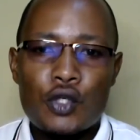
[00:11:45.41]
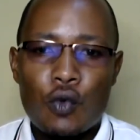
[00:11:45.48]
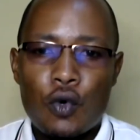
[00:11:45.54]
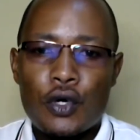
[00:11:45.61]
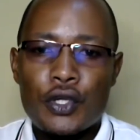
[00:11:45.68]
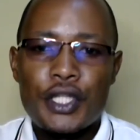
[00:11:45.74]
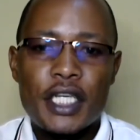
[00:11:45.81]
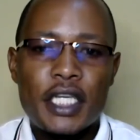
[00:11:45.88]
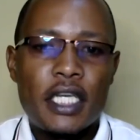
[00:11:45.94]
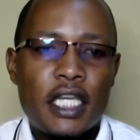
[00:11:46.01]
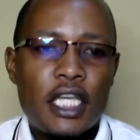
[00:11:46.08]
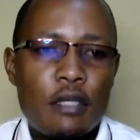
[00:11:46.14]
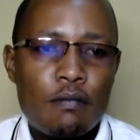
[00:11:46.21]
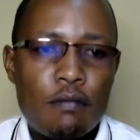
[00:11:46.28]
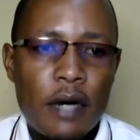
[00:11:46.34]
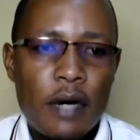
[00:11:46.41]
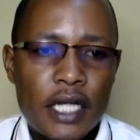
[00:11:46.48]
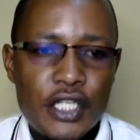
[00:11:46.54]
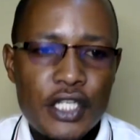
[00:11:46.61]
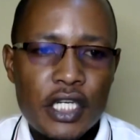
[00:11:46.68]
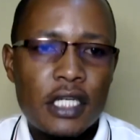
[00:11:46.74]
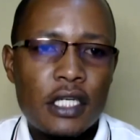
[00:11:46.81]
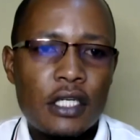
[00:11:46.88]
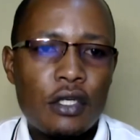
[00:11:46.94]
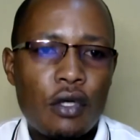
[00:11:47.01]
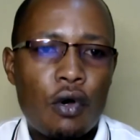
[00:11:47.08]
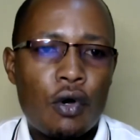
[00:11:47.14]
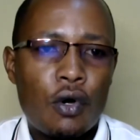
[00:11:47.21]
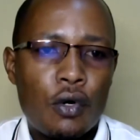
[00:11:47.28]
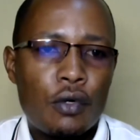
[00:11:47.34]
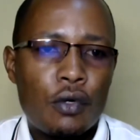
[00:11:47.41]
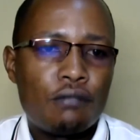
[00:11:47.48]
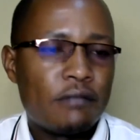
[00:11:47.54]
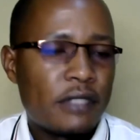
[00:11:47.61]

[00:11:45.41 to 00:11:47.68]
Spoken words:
worthy emerging or